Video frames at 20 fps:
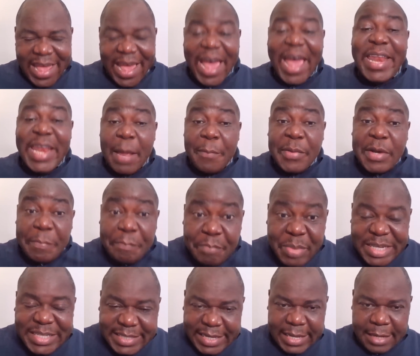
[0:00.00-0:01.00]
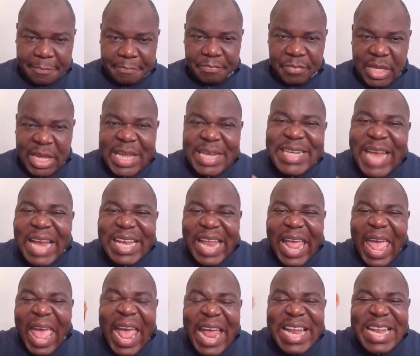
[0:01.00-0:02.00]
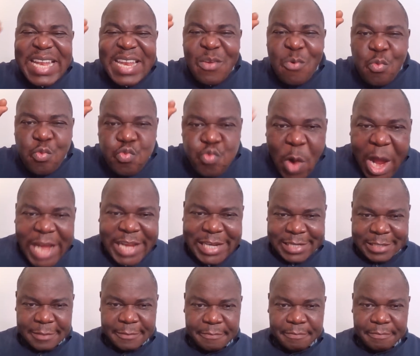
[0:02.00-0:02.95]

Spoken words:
and I'm repeating, that anyone